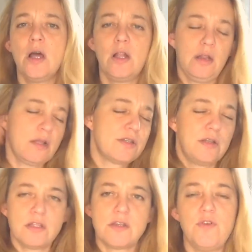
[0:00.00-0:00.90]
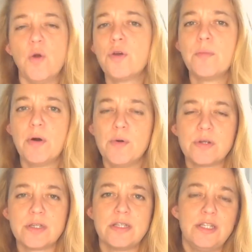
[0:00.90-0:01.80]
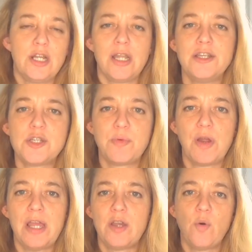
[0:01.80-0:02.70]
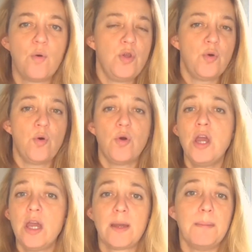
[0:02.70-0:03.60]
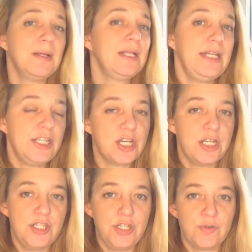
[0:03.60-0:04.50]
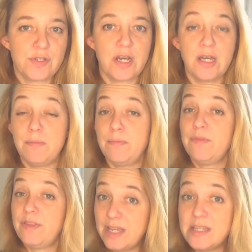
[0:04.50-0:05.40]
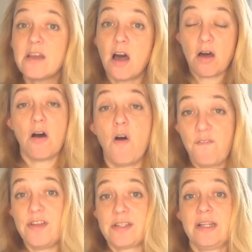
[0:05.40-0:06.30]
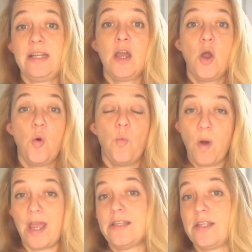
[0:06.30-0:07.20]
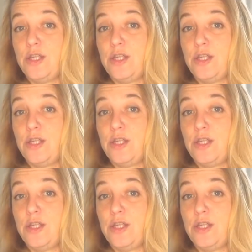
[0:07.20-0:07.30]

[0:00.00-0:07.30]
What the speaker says: lots and lots of yoga poses in your lunch break, or you're completely changing your diet. These are obviously ways that